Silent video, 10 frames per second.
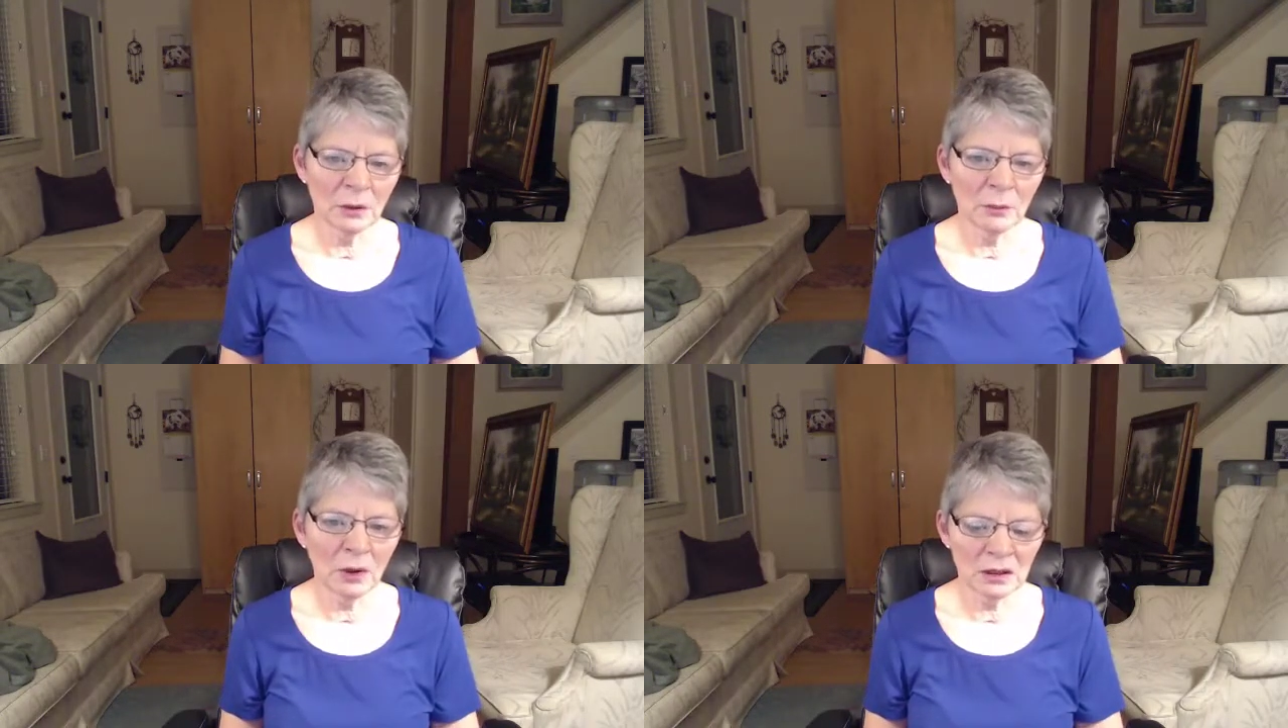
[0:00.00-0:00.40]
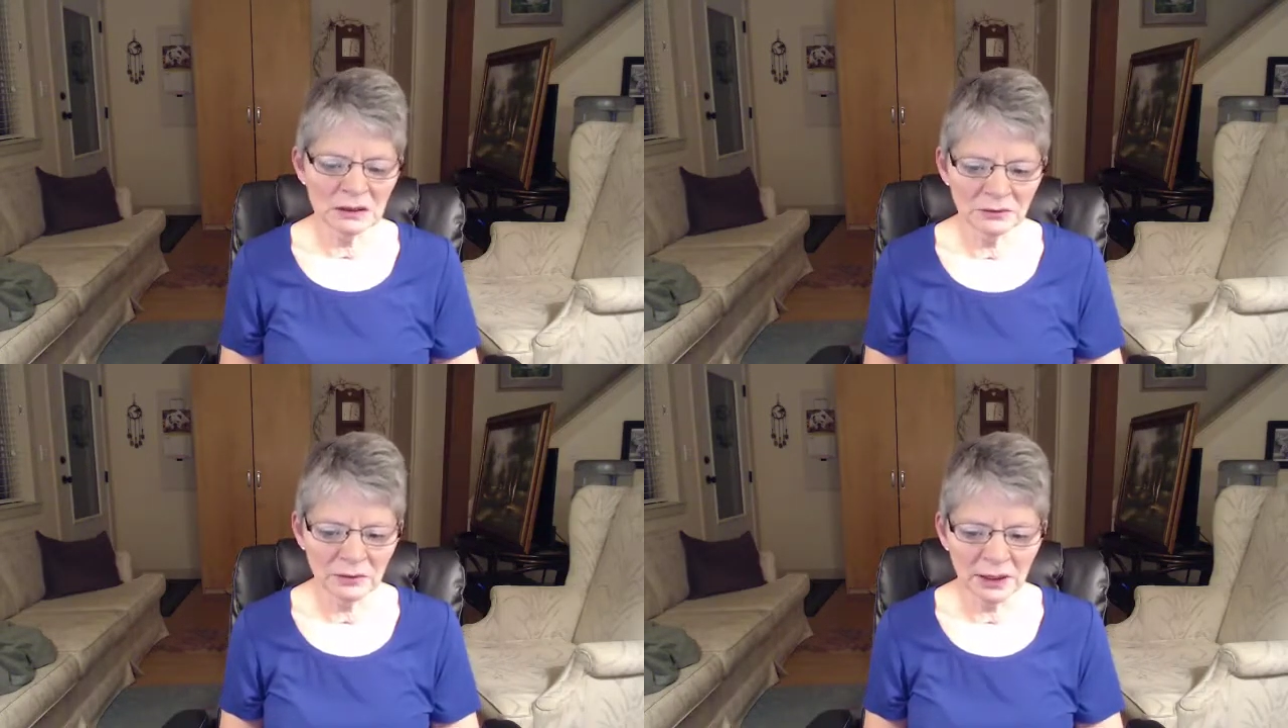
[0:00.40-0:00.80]

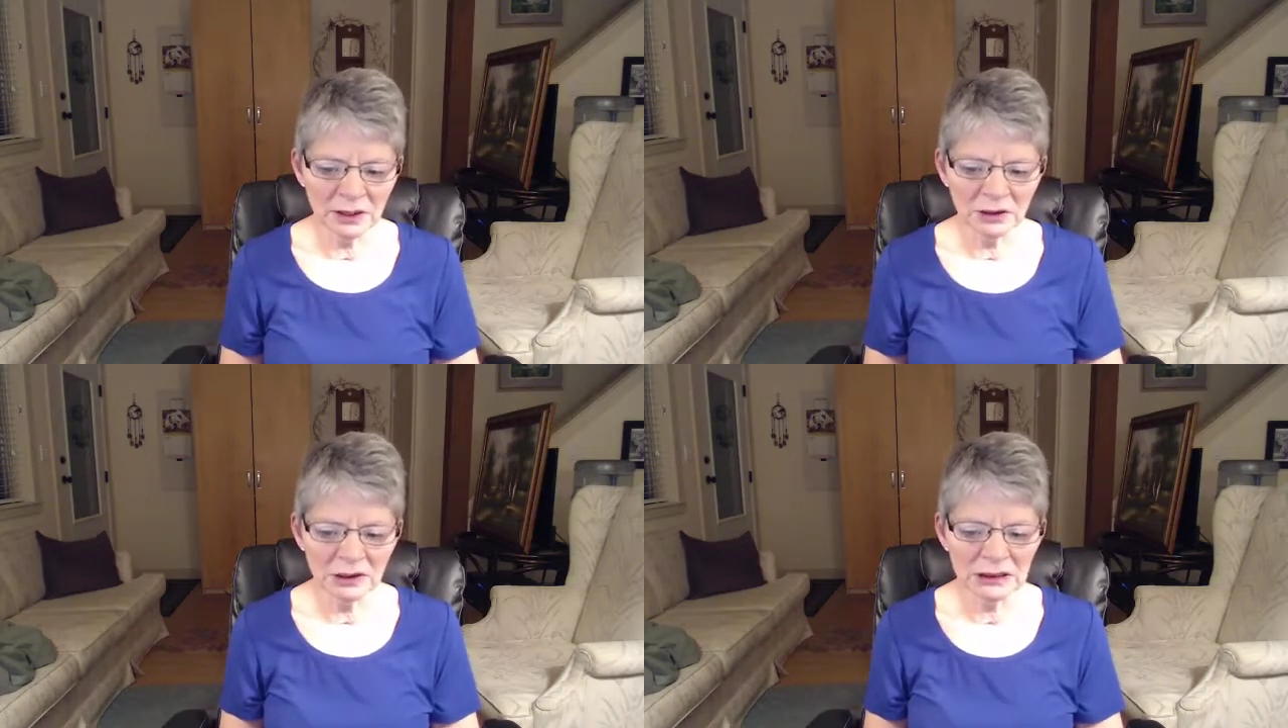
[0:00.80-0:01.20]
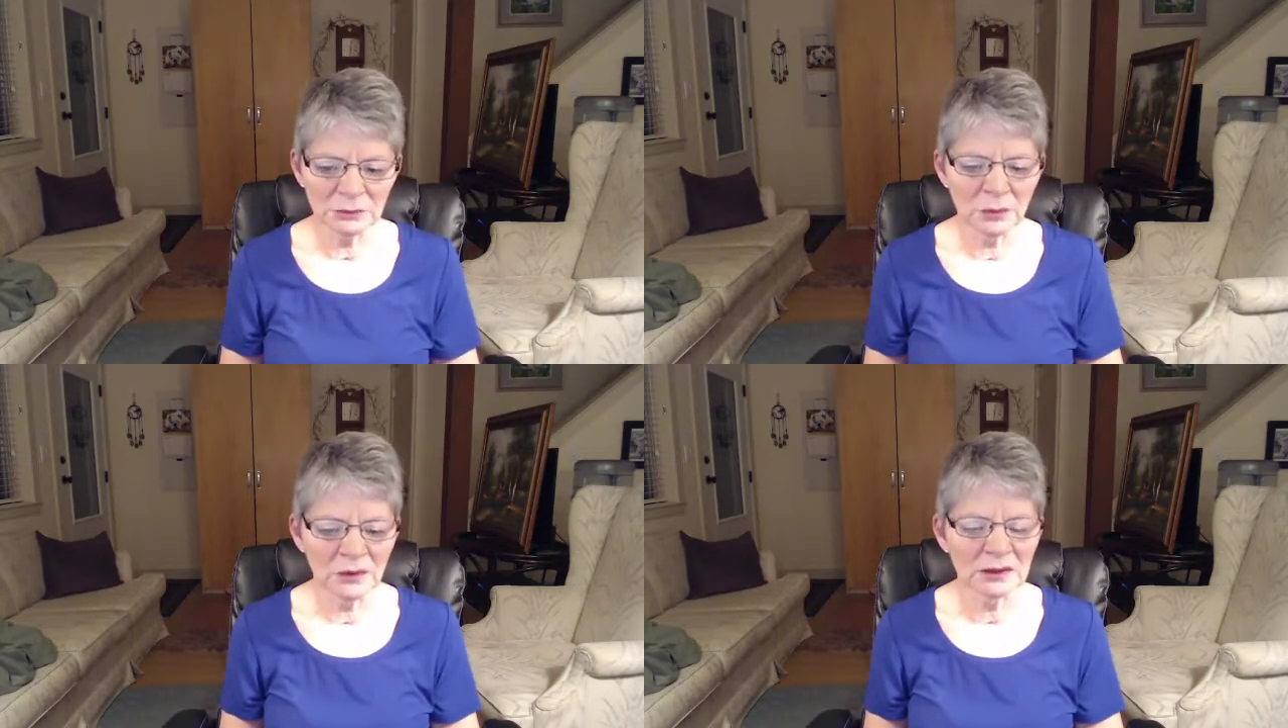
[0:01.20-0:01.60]
positive relationships
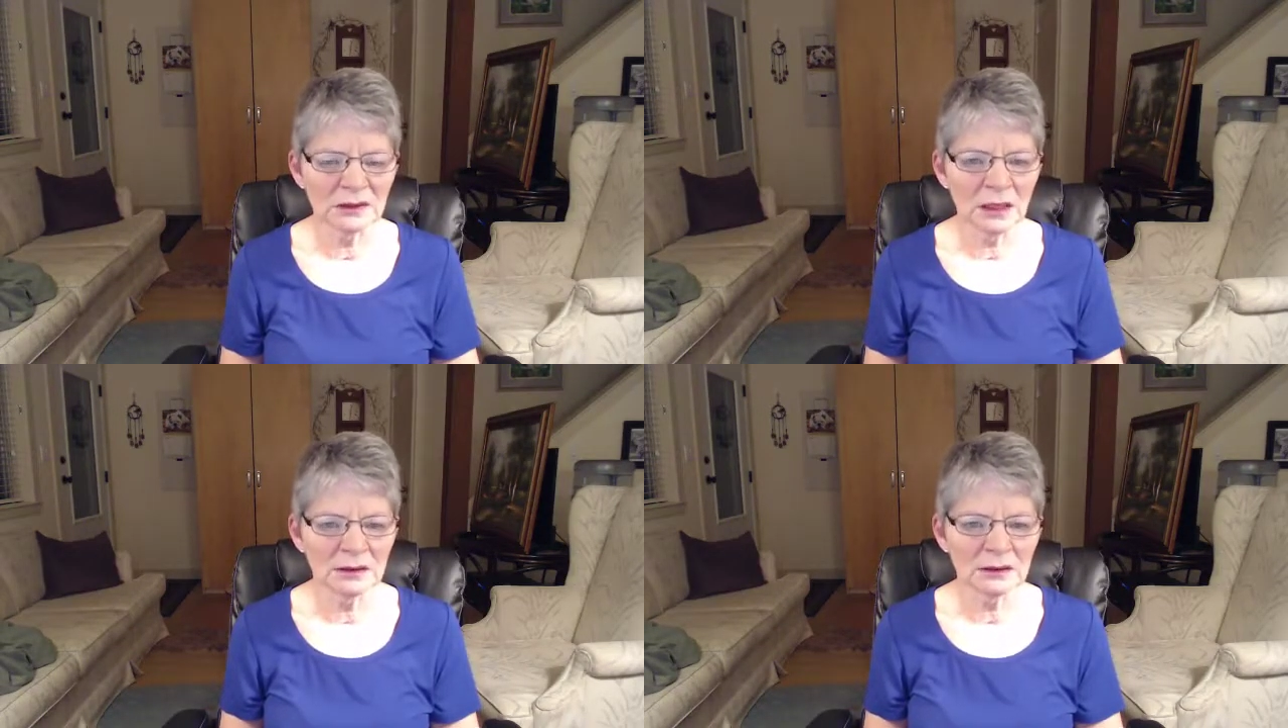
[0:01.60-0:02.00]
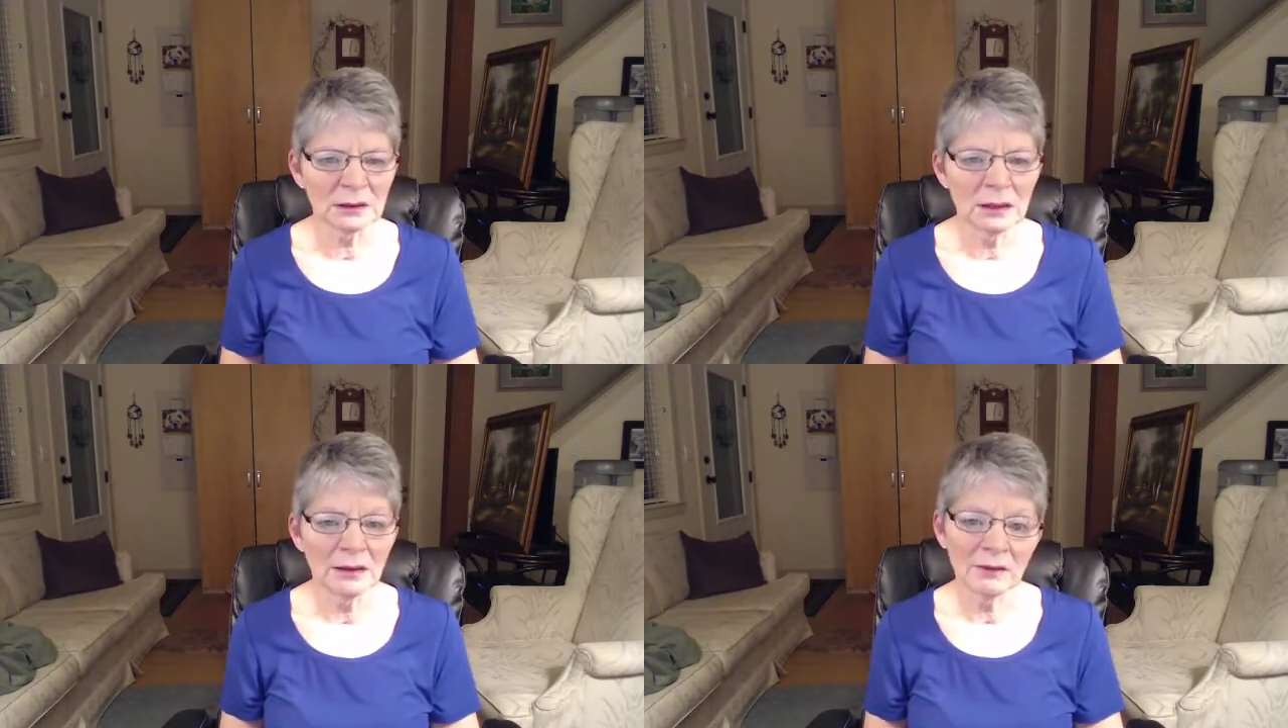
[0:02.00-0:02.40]
with their sons
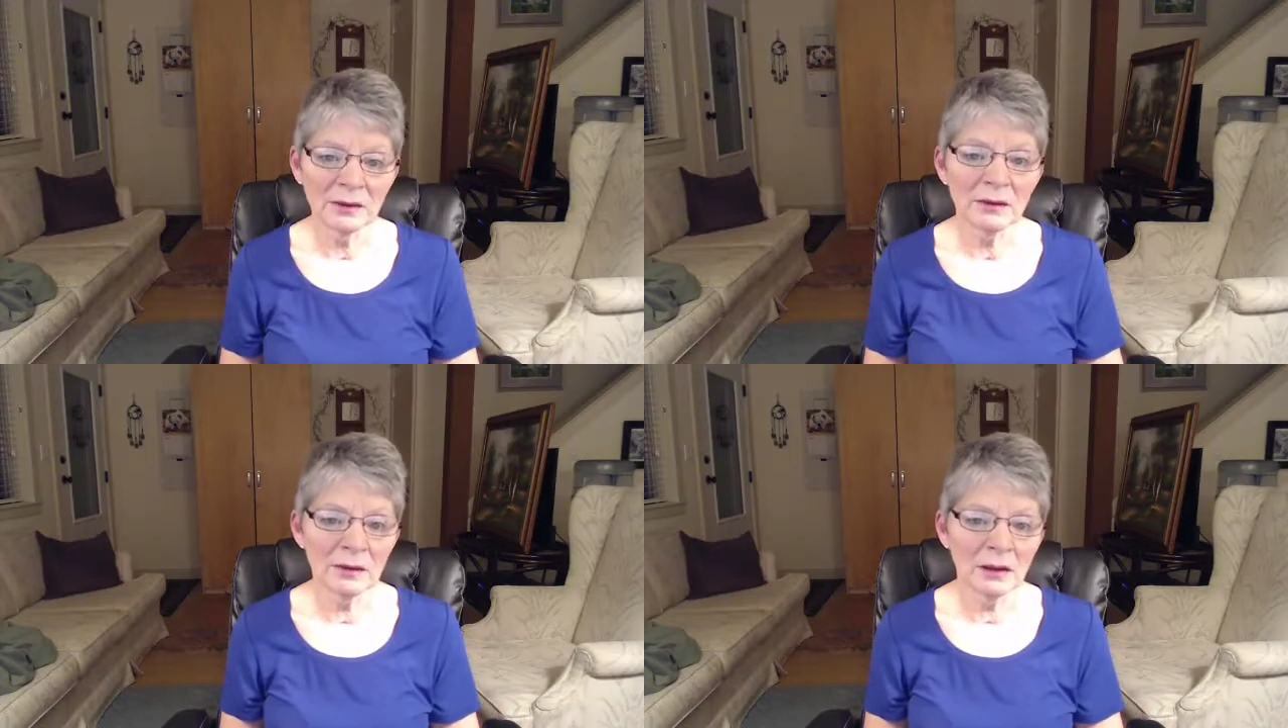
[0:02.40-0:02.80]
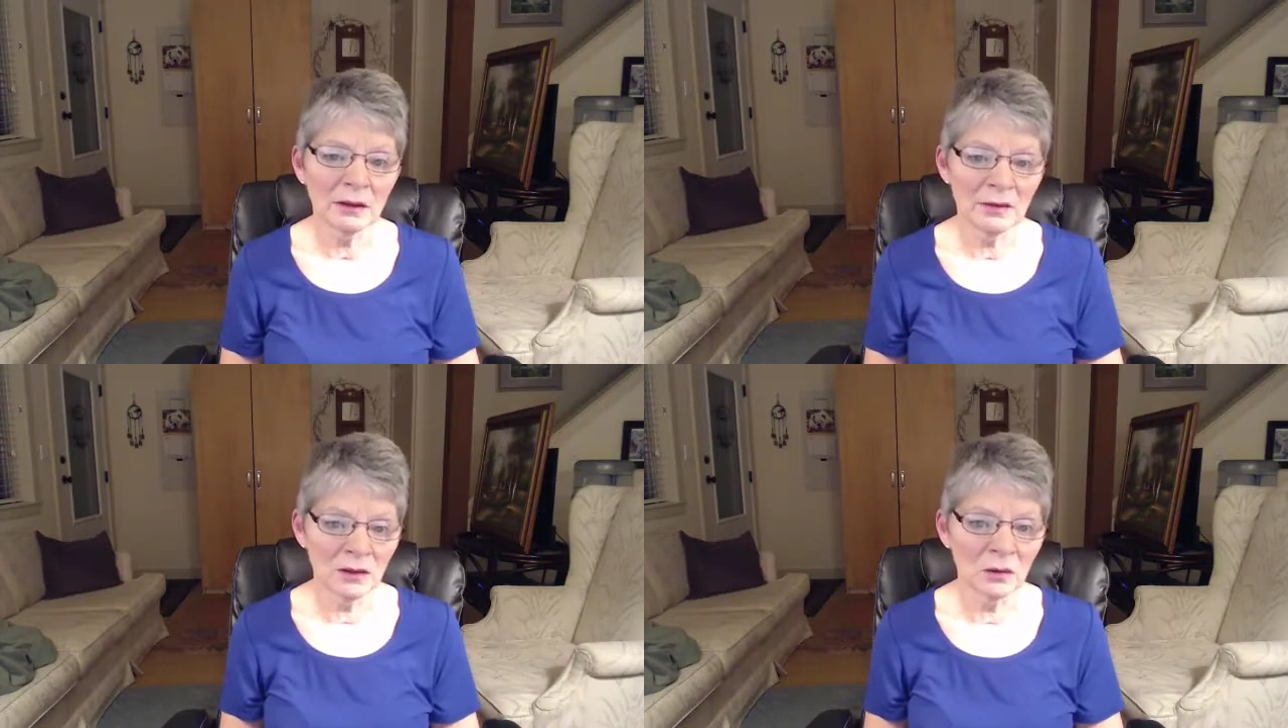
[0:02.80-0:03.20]

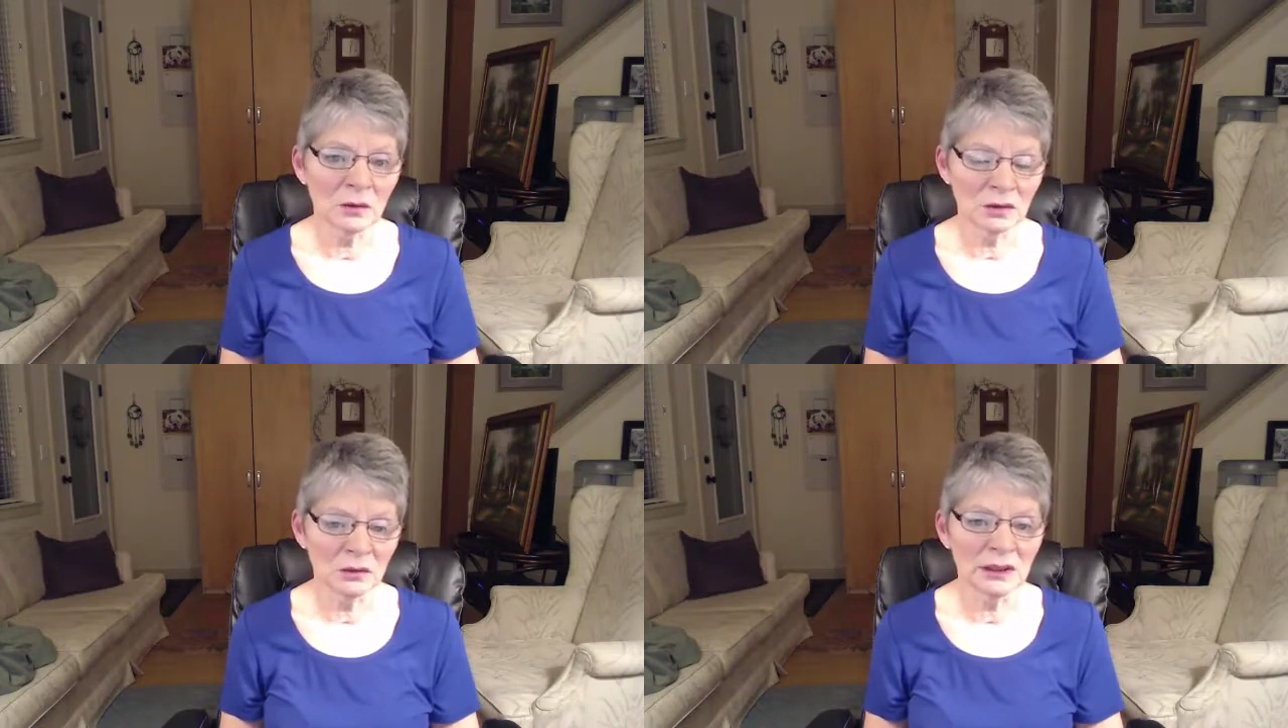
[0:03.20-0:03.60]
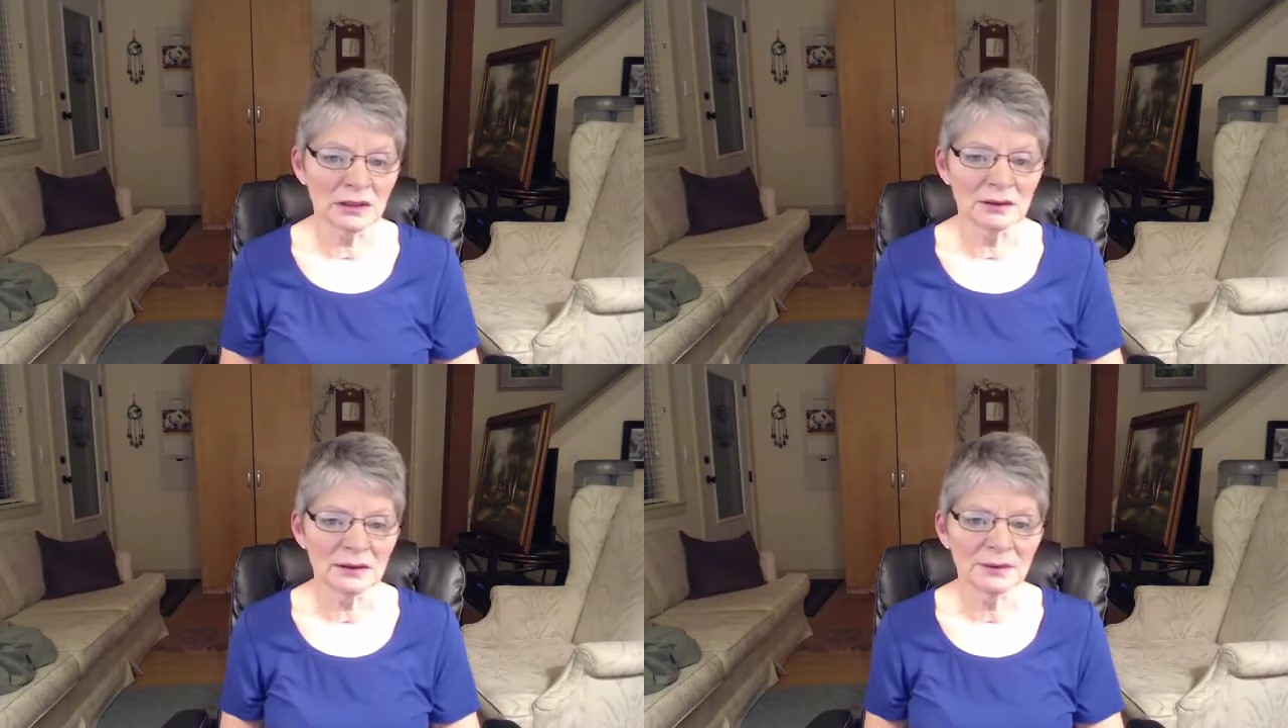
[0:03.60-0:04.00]
than those who didn't.